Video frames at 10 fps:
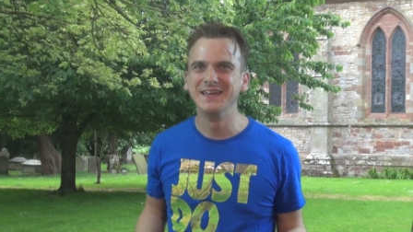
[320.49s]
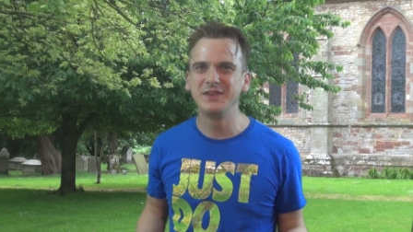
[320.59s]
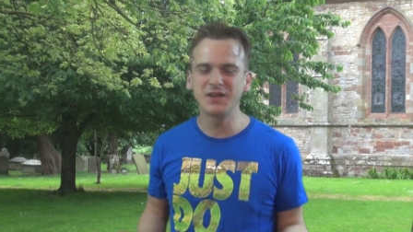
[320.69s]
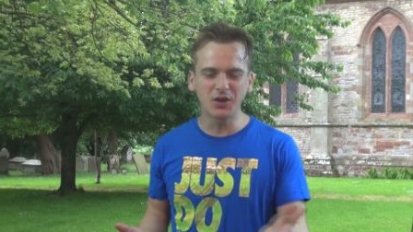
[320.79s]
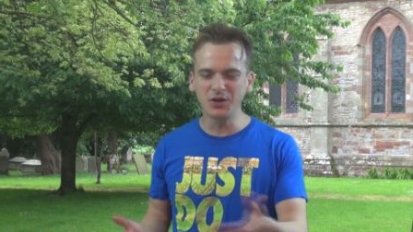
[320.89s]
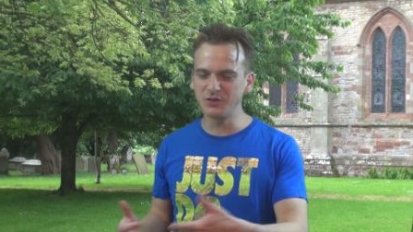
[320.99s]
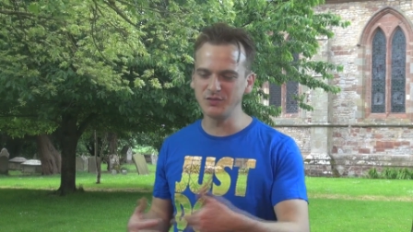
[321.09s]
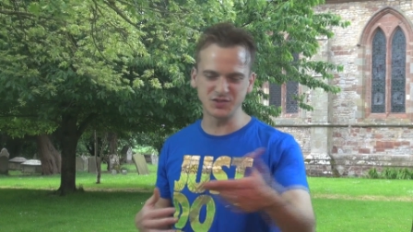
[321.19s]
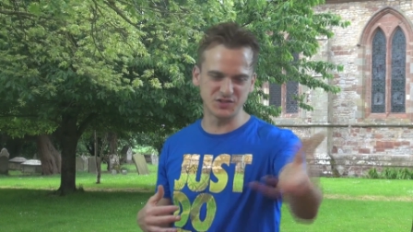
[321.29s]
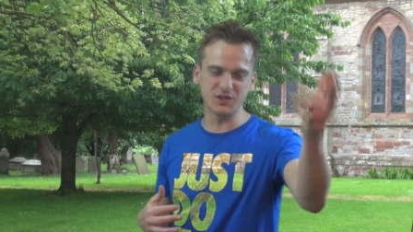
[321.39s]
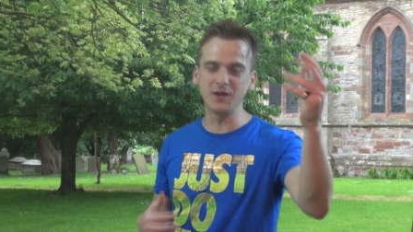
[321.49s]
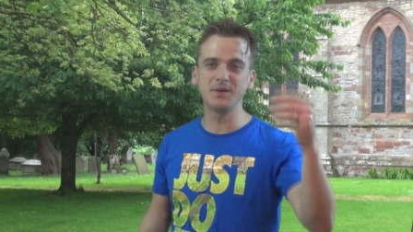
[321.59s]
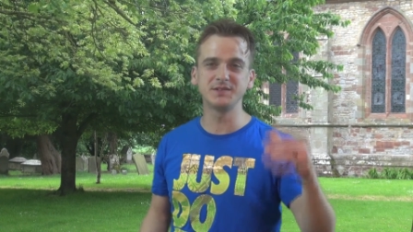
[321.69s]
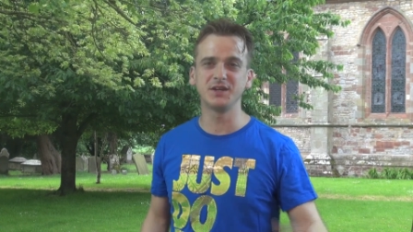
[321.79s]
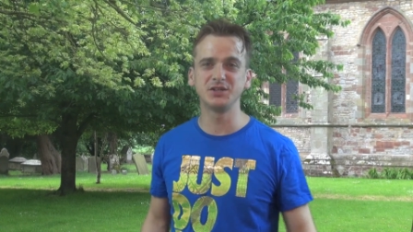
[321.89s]
The guy could have used a
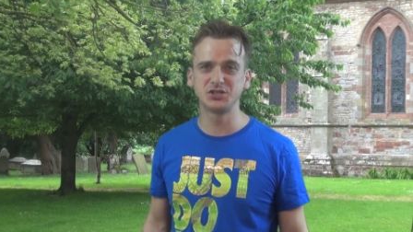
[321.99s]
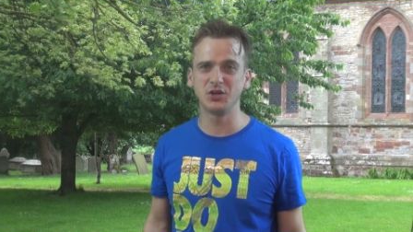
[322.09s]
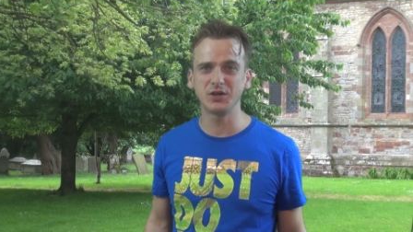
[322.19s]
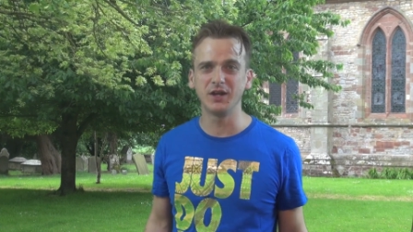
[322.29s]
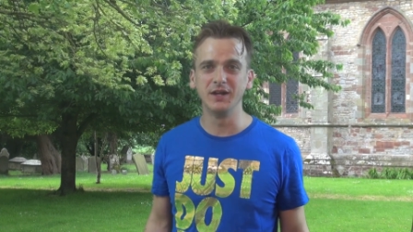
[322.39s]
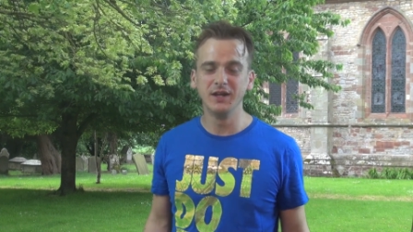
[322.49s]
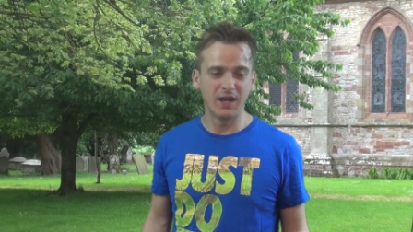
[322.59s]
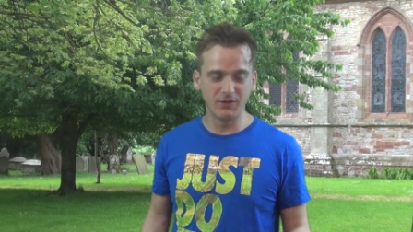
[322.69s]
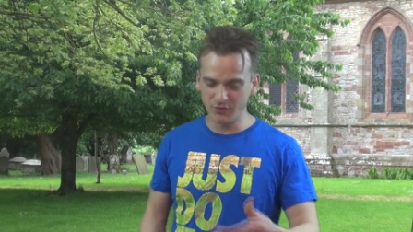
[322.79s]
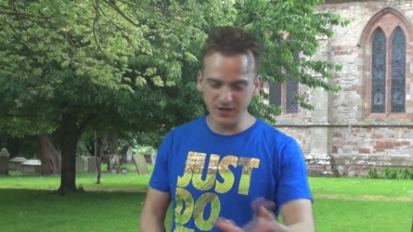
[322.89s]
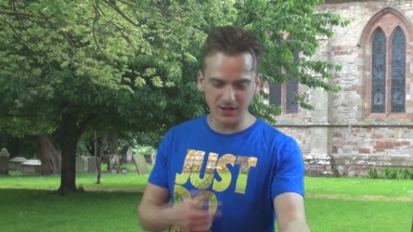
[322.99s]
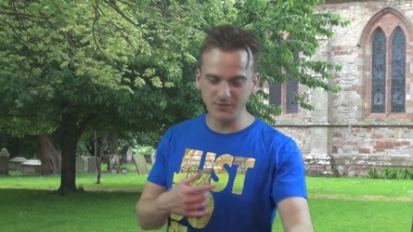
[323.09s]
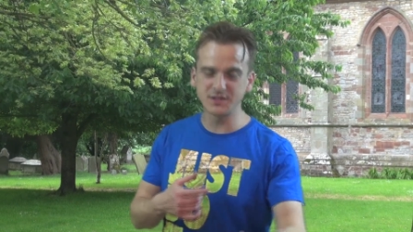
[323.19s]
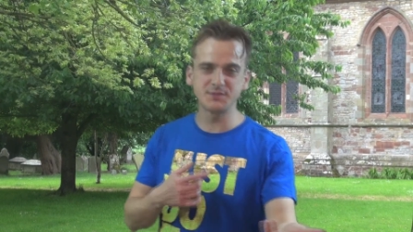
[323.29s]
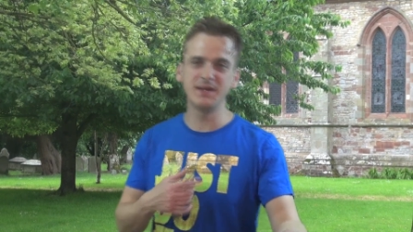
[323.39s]
side-by-side shotgun and
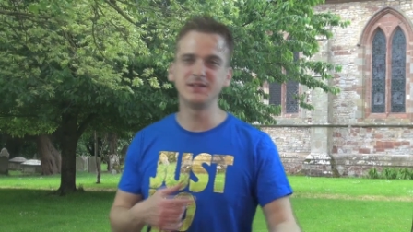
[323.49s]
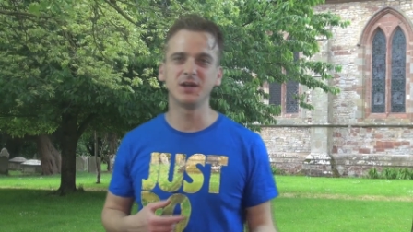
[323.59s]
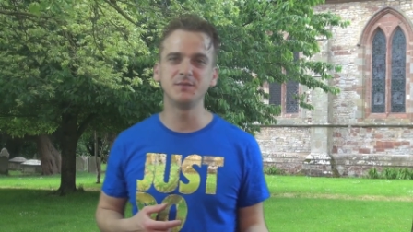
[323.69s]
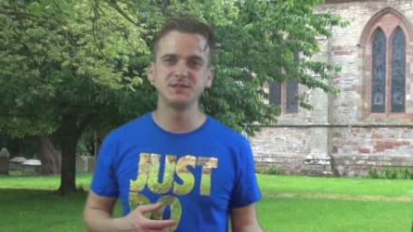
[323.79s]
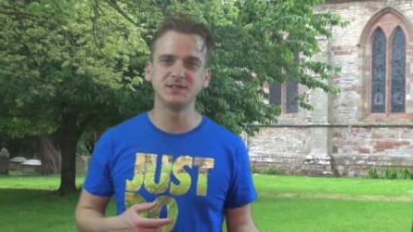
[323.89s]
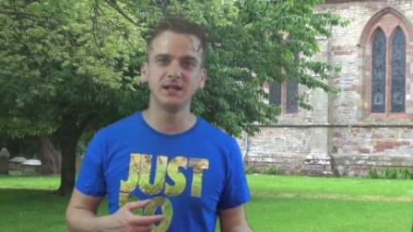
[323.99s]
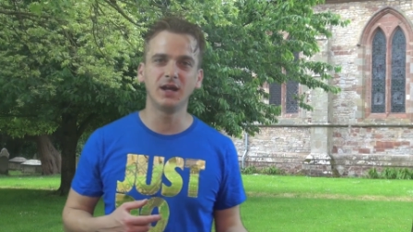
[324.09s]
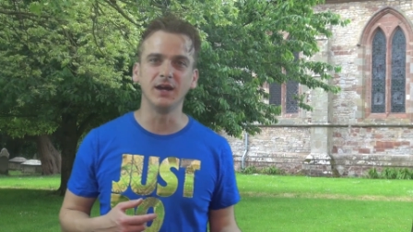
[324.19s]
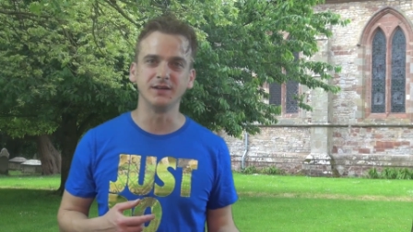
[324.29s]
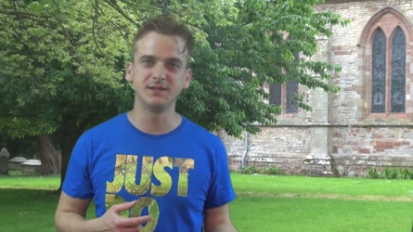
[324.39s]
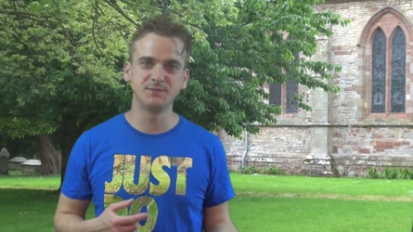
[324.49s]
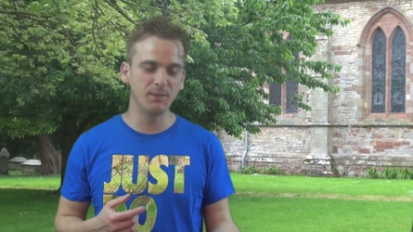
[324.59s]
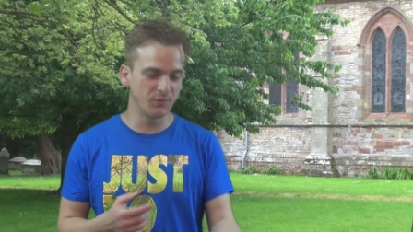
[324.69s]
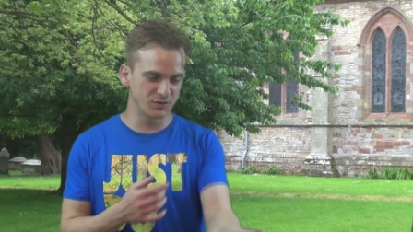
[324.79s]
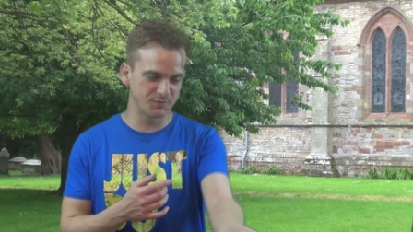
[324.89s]
reloaded as many times as he likes. These
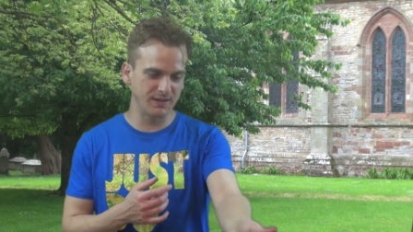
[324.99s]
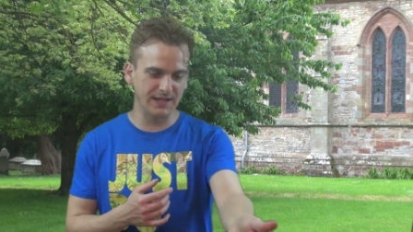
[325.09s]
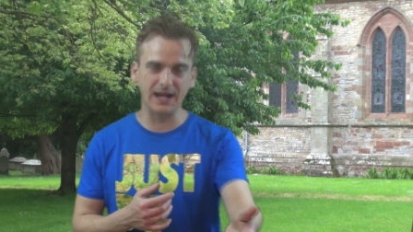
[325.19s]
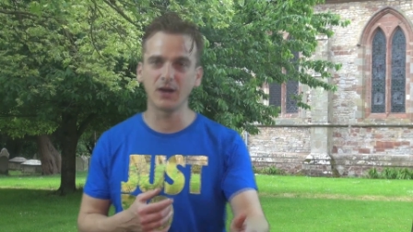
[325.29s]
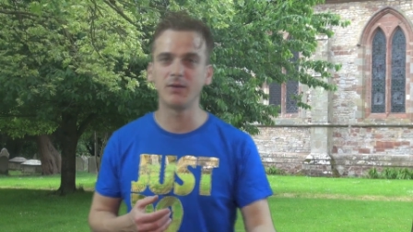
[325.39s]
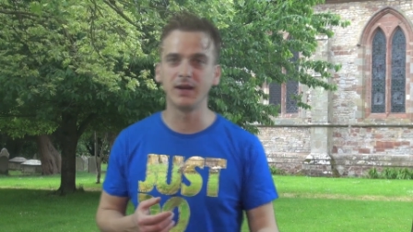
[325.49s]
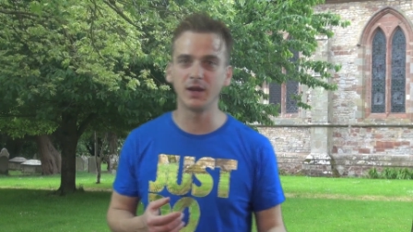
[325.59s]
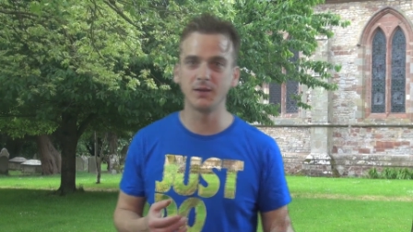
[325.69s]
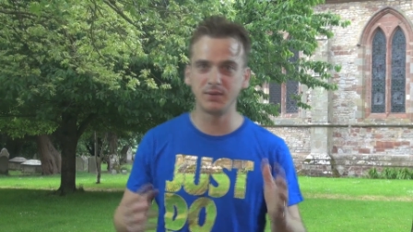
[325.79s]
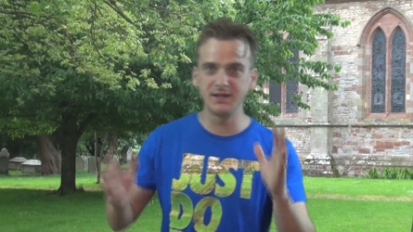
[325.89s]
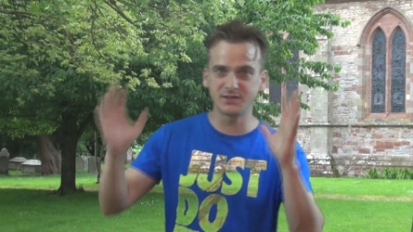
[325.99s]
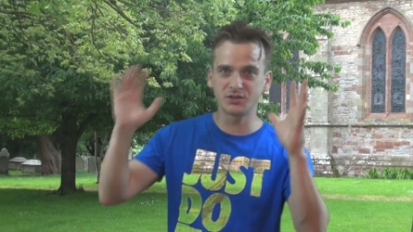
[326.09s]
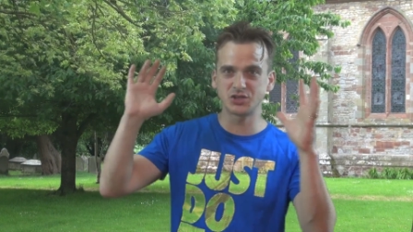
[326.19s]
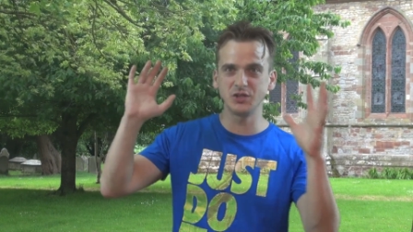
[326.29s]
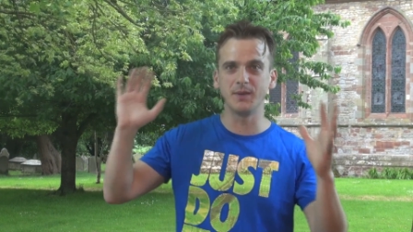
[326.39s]
people have just been cowering, going, please
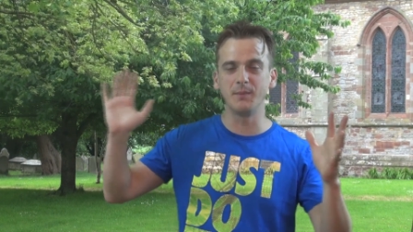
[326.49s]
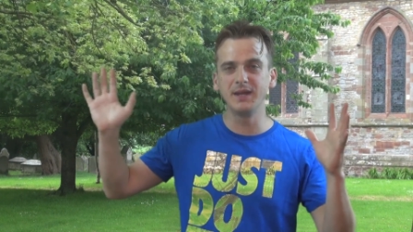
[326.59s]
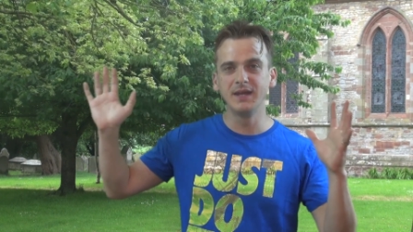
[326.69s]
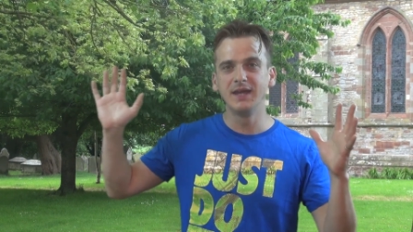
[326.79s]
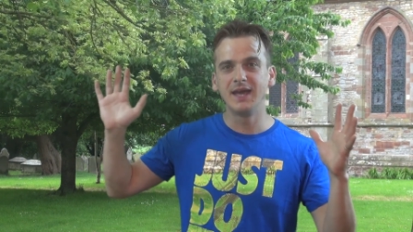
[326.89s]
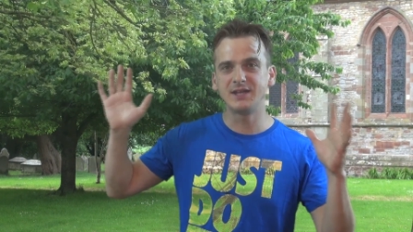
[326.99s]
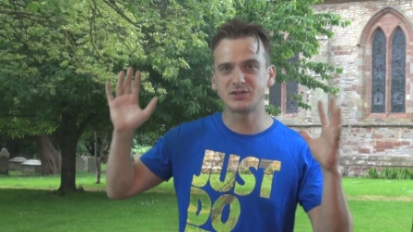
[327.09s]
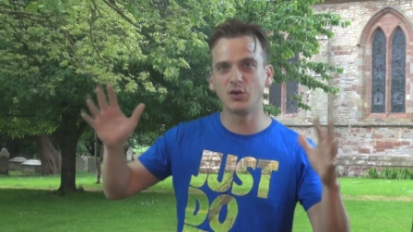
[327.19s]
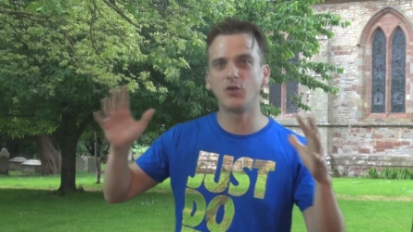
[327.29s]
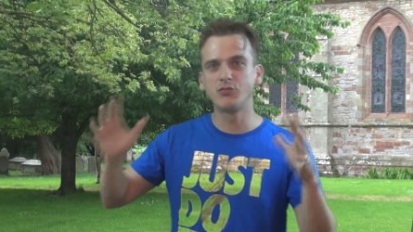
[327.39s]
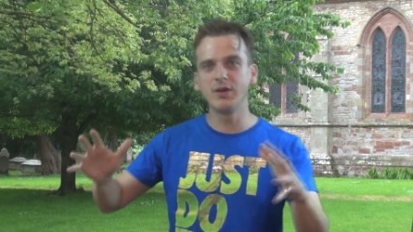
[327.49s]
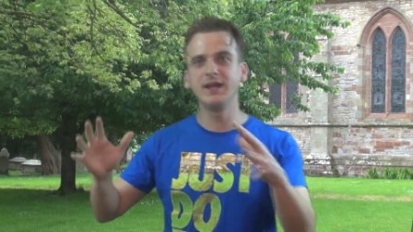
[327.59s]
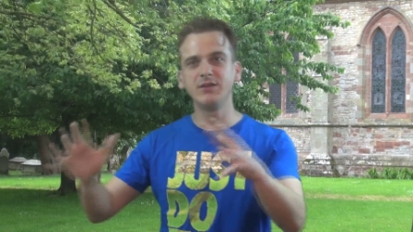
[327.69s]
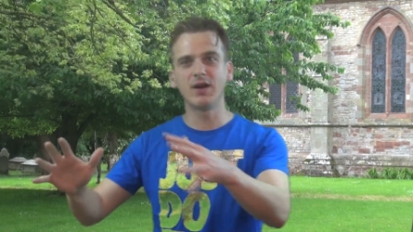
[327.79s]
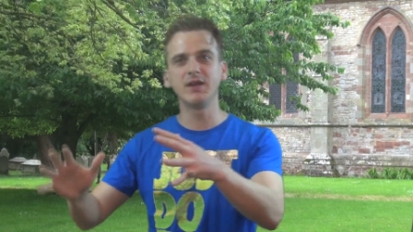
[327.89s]
don't shoot me. I mean, it's not
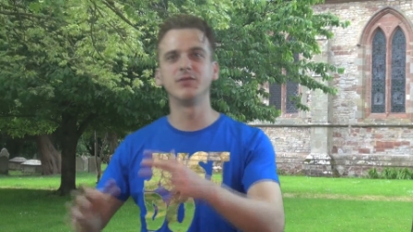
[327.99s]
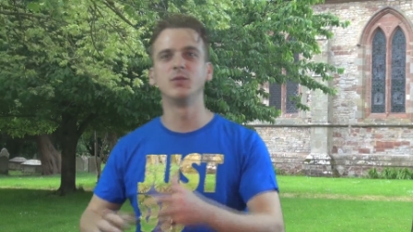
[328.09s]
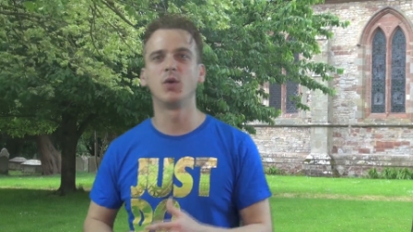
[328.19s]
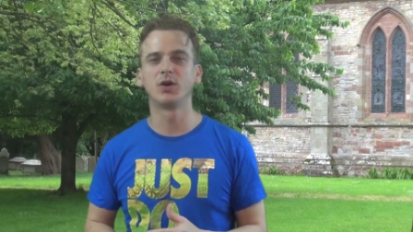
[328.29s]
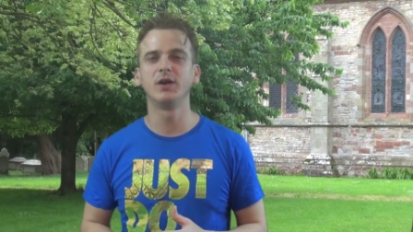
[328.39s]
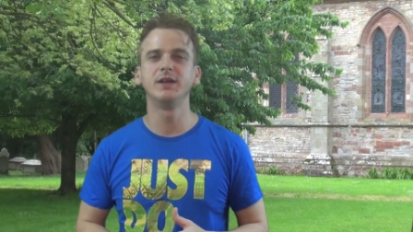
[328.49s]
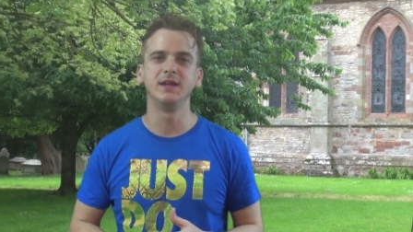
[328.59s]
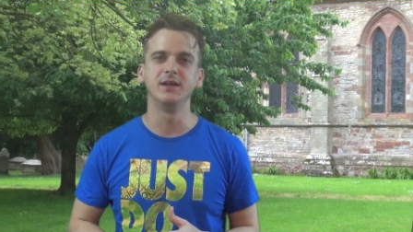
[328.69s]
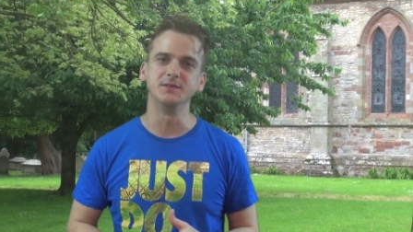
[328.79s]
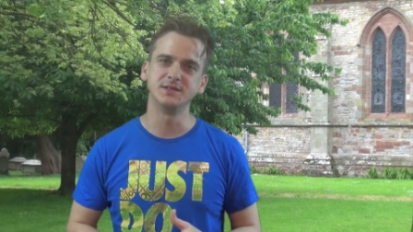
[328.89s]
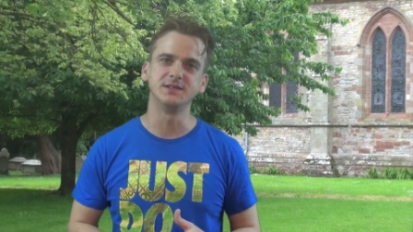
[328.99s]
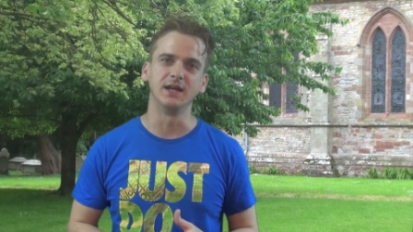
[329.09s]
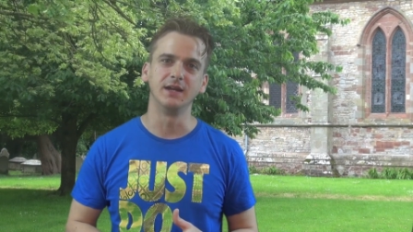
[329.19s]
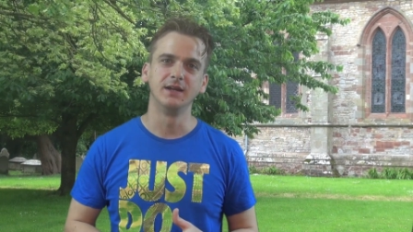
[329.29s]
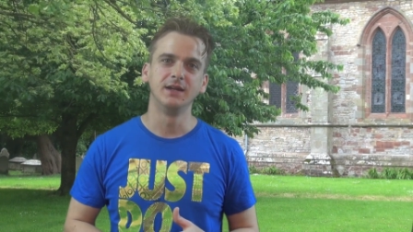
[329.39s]
really relevant what gun he used, is
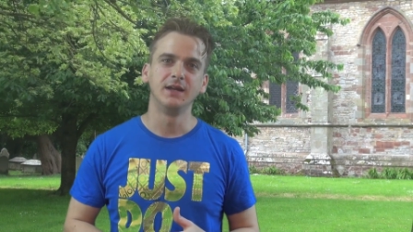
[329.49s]
it?